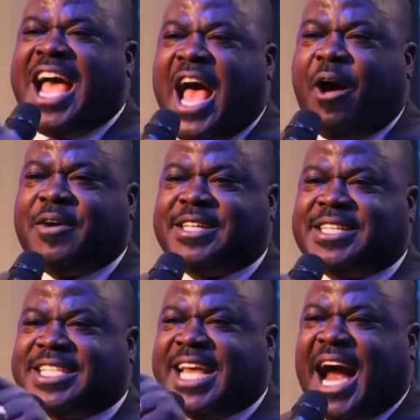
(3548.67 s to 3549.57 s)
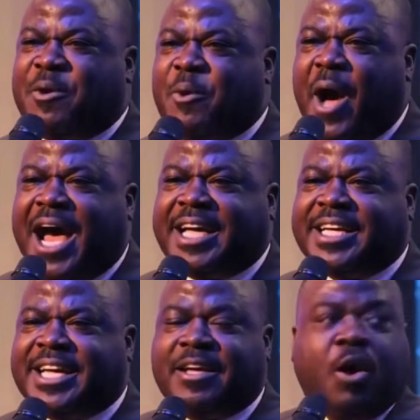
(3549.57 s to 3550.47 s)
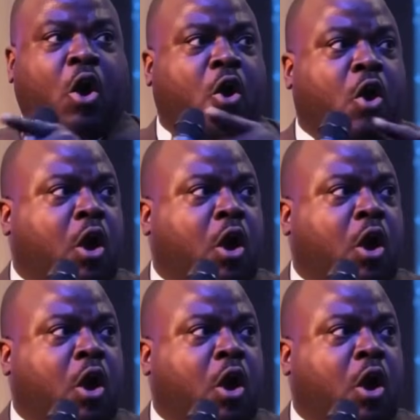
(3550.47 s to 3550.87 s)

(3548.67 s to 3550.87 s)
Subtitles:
10% service, things would have